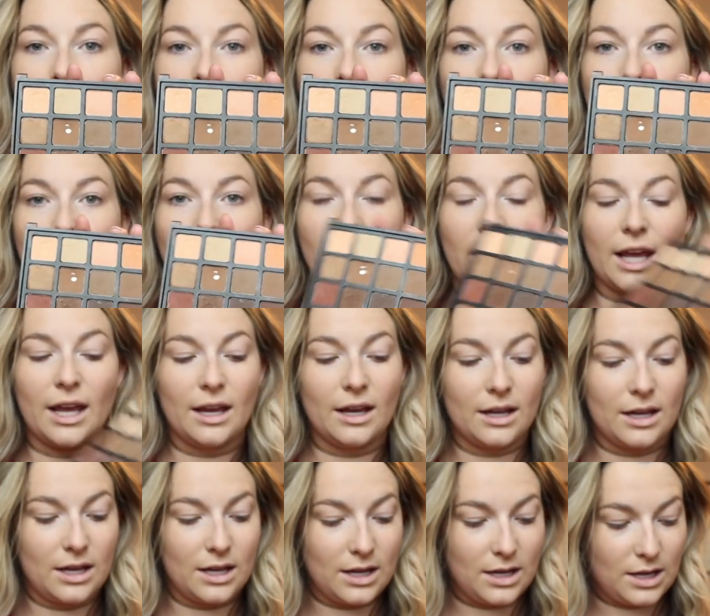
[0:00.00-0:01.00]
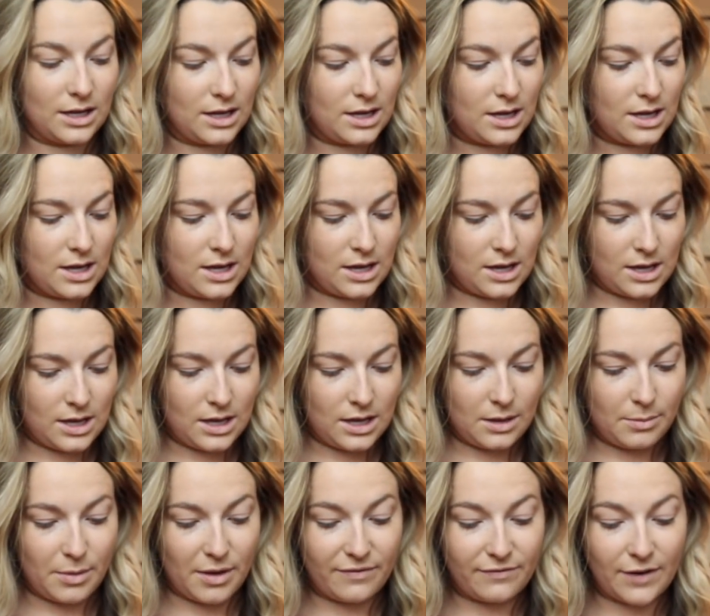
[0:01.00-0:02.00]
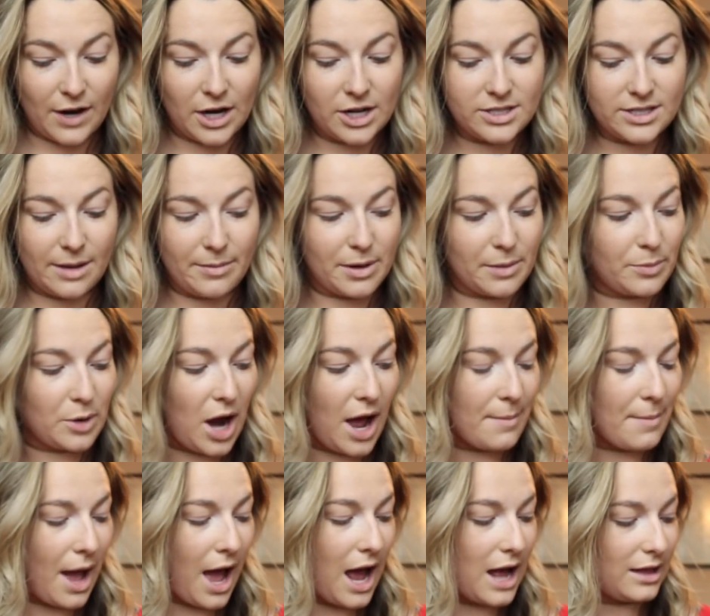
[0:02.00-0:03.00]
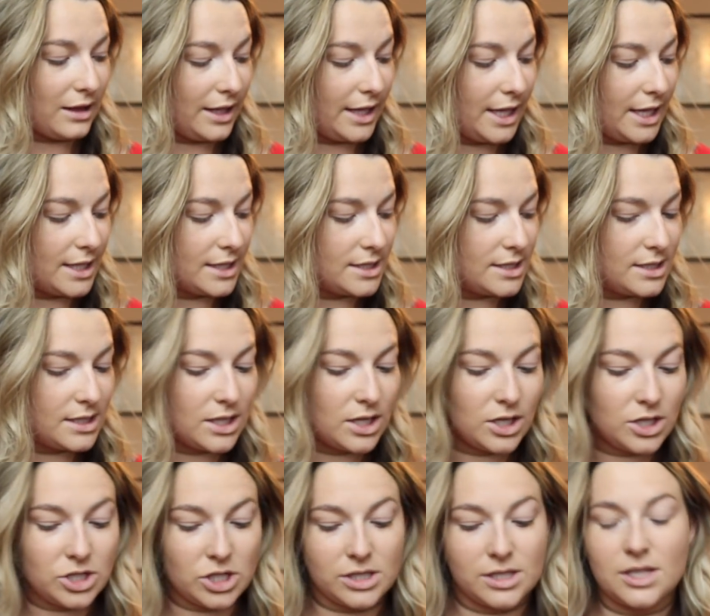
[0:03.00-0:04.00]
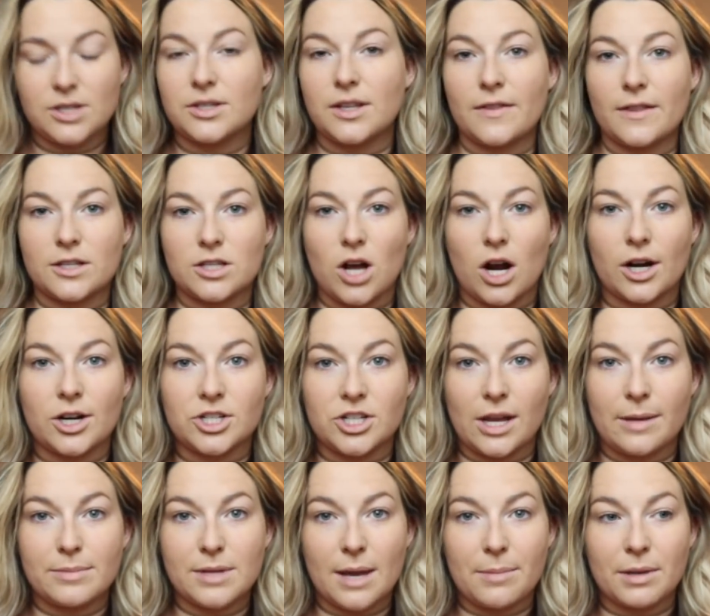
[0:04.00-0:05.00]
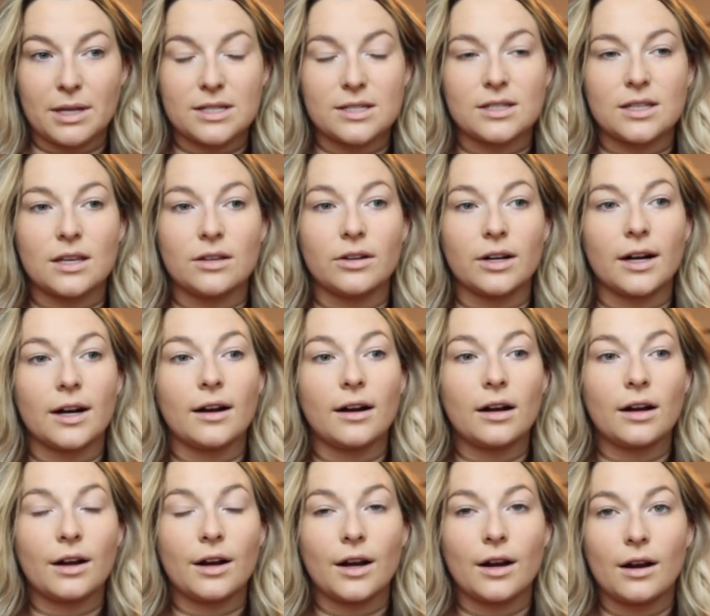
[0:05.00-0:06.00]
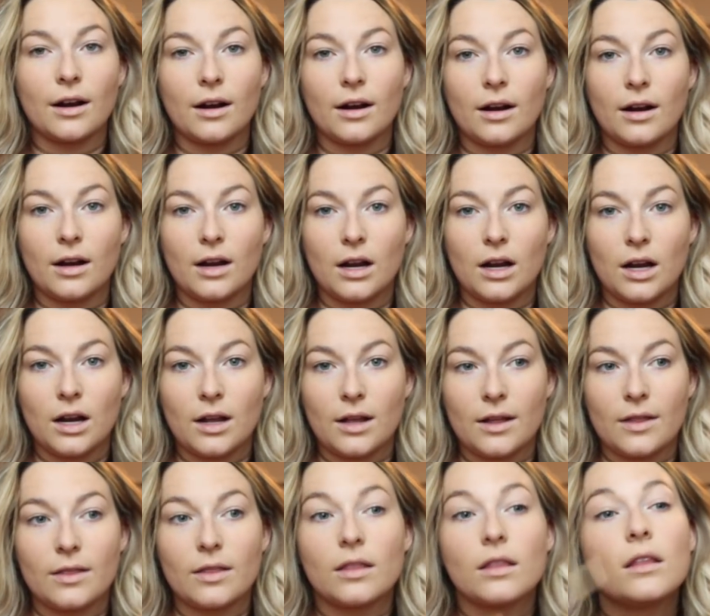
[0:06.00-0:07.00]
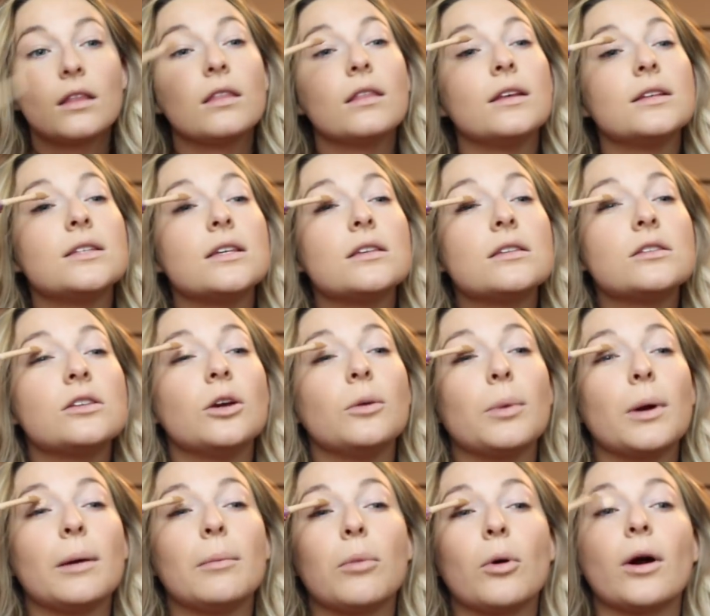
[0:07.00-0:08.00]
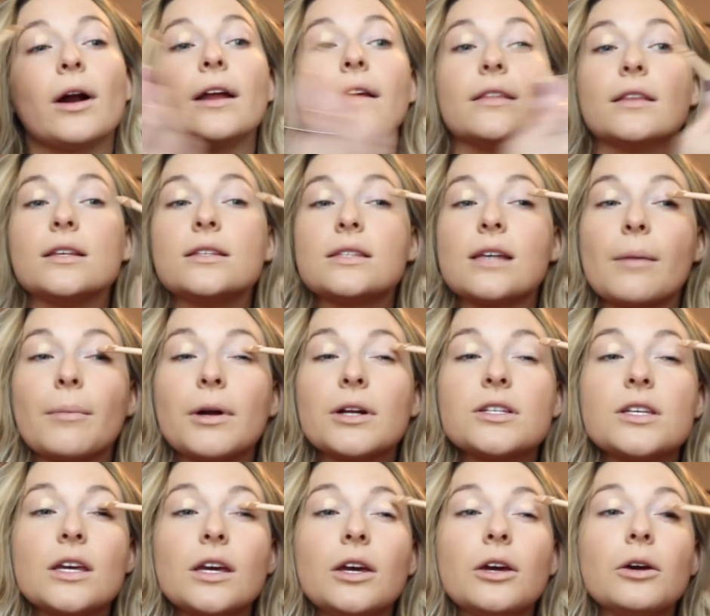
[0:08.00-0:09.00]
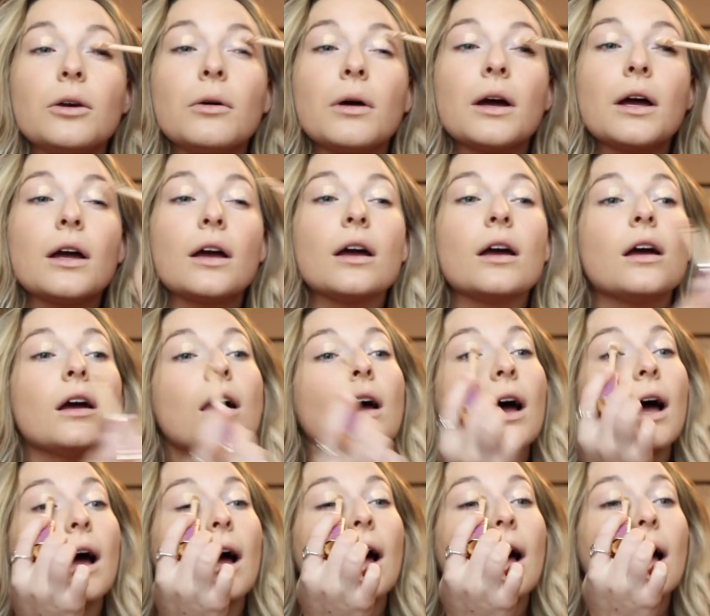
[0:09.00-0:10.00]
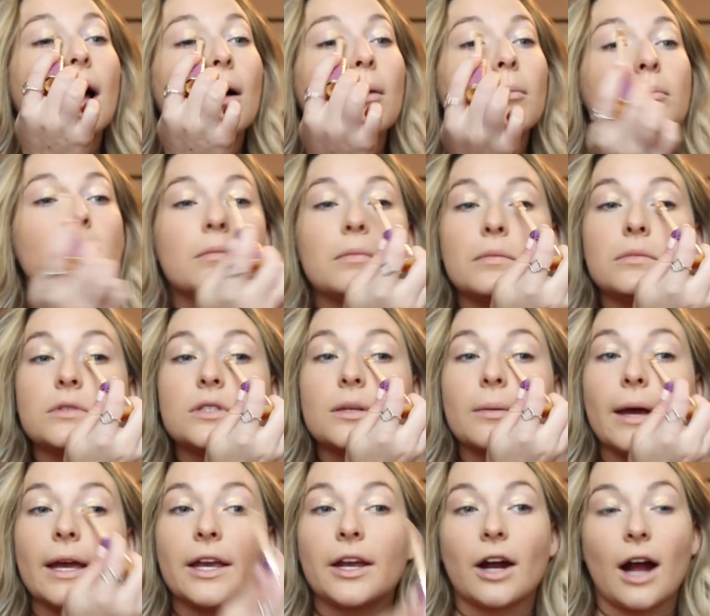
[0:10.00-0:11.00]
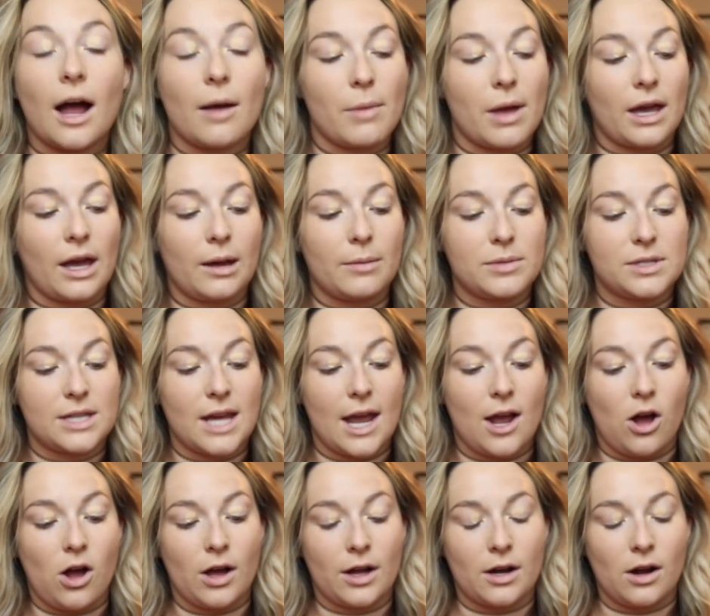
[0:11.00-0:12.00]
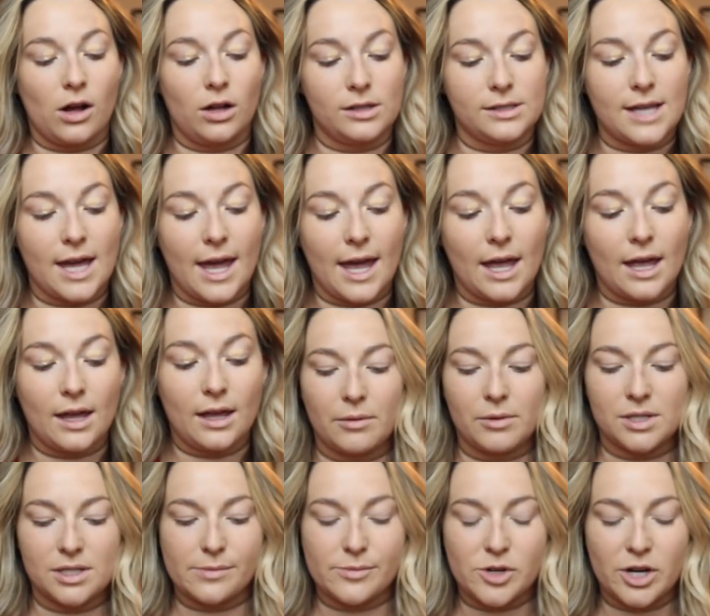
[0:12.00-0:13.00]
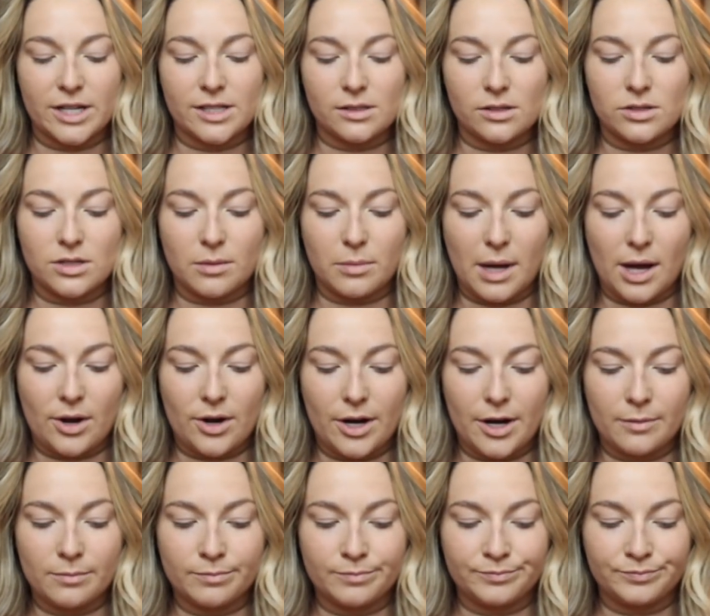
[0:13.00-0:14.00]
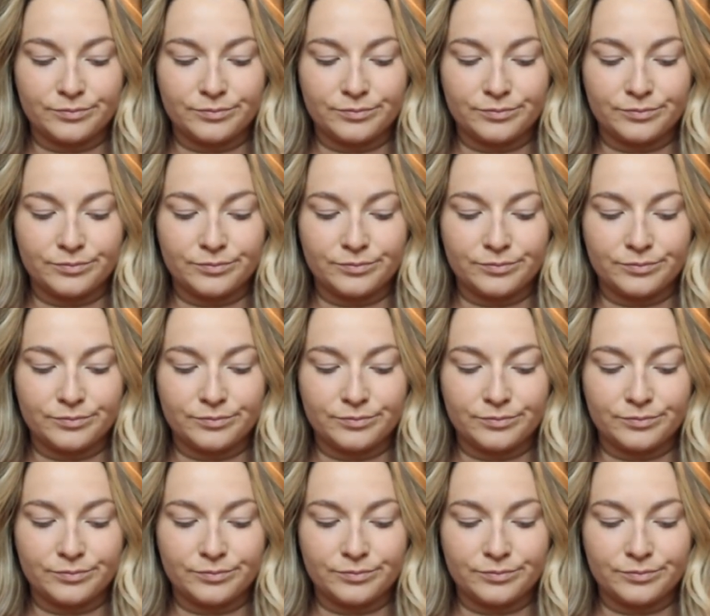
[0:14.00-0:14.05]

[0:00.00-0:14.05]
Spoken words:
really pretty. But first, I'm going to prime my eyelids just using the Tarte ShapeTape concealer. This is super important in the summer too, to make your eye makeup stay on all day with some translucent powder.